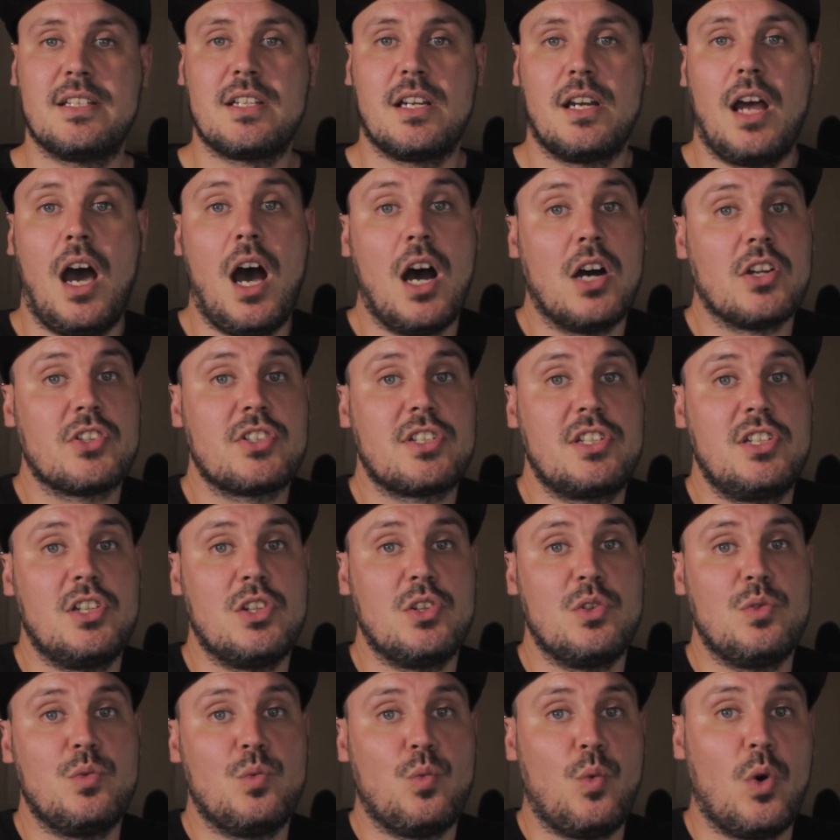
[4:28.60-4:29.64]
it's going to ask
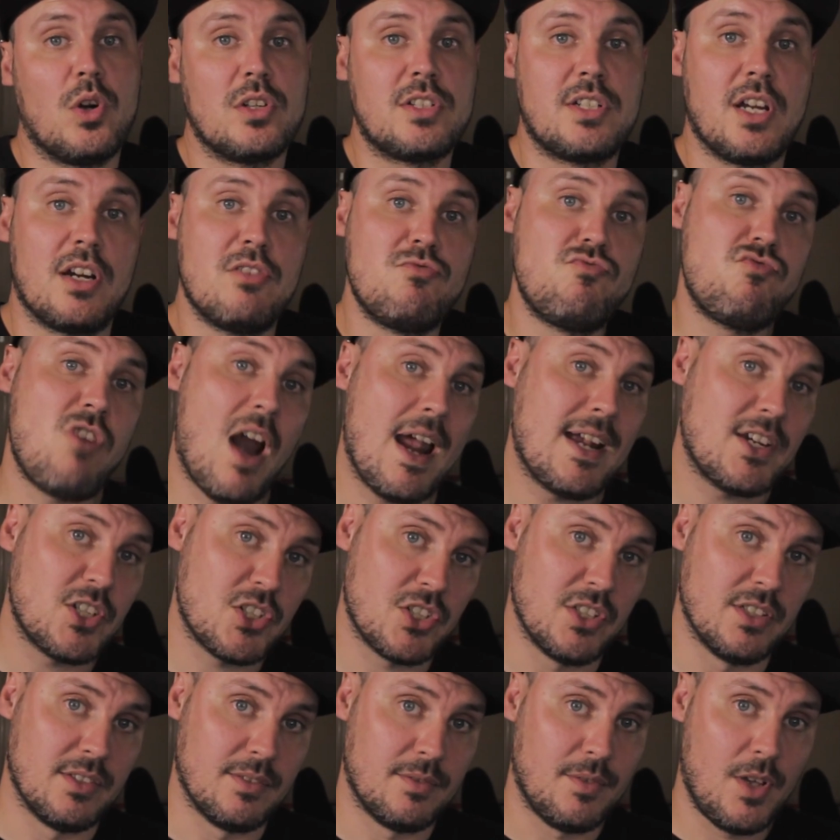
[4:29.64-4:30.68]
you what
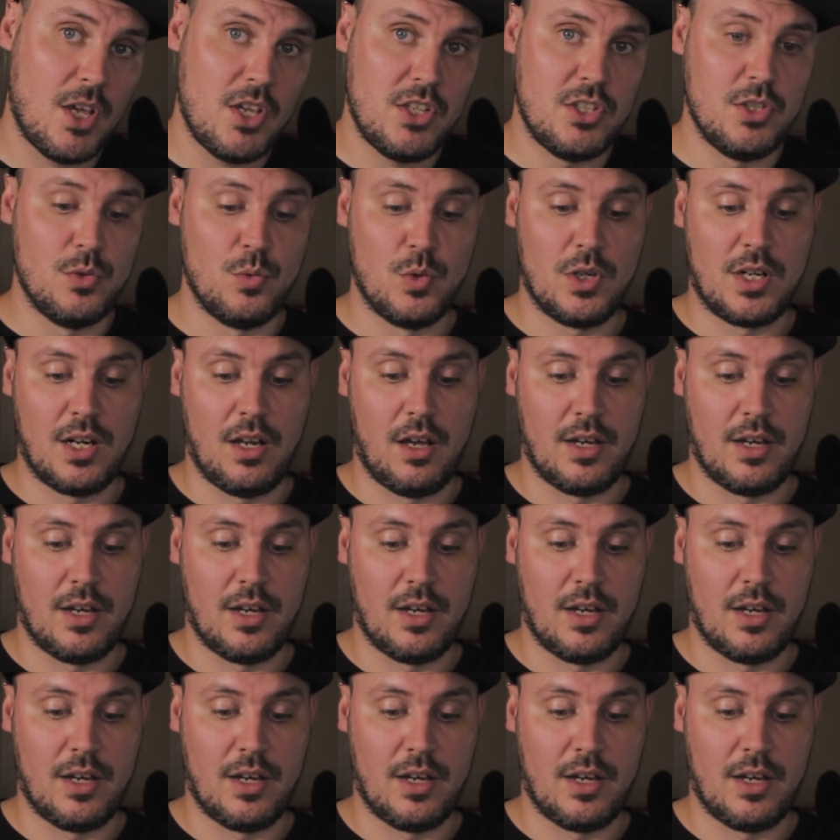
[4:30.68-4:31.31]
direction you would